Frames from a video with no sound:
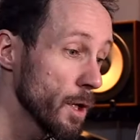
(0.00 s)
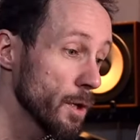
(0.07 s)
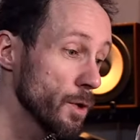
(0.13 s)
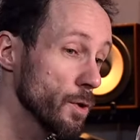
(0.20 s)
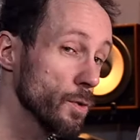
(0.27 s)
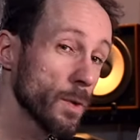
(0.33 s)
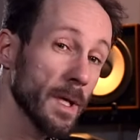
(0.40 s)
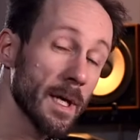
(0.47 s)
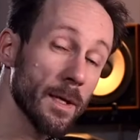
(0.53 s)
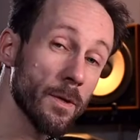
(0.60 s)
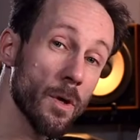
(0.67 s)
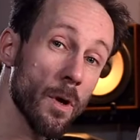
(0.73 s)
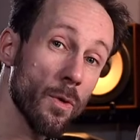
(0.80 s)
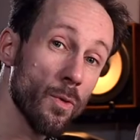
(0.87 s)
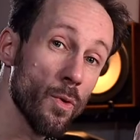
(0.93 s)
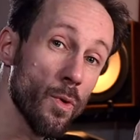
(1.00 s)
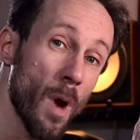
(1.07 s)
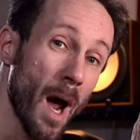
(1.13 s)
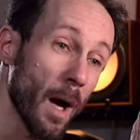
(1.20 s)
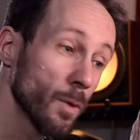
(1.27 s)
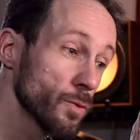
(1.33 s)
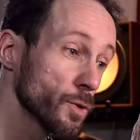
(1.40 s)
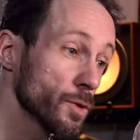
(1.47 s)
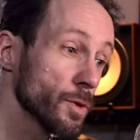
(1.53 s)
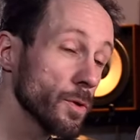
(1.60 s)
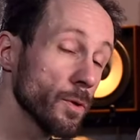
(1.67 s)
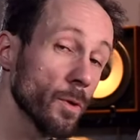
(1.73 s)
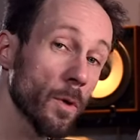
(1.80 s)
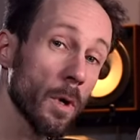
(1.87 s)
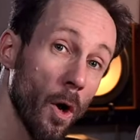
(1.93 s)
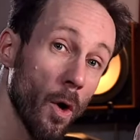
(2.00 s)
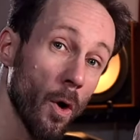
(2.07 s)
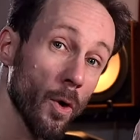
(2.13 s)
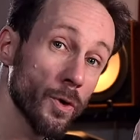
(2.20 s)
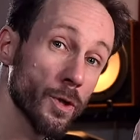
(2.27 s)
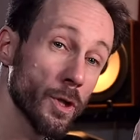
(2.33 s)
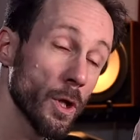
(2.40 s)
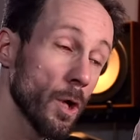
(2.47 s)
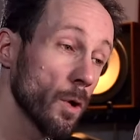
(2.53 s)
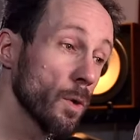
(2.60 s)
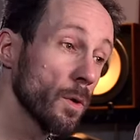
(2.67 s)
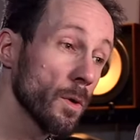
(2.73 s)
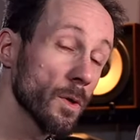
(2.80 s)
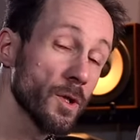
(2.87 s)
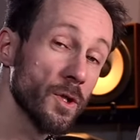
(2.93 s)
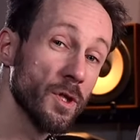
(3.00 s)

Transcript: you can route your audio